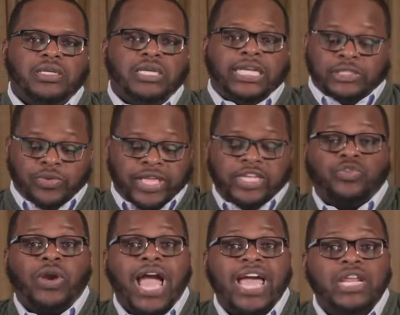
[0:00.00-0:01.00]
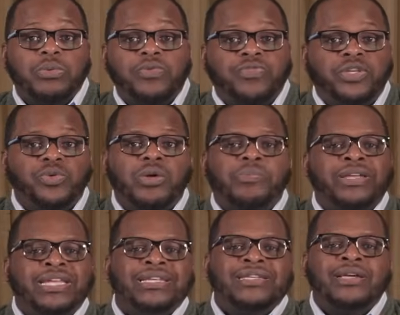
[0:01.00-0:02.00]
And so they tried it with Judah, but
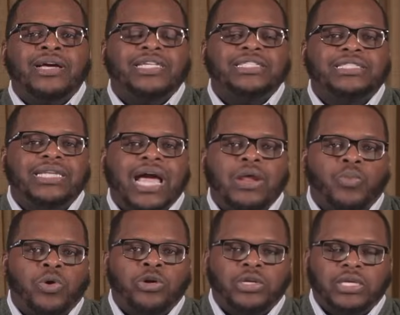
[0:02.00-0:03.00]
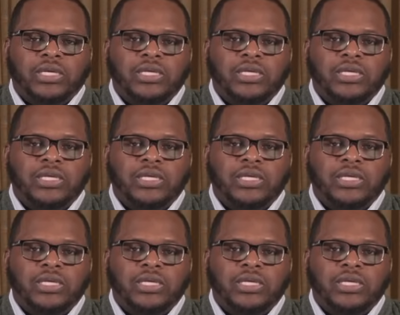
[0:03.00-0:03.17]
it does not work.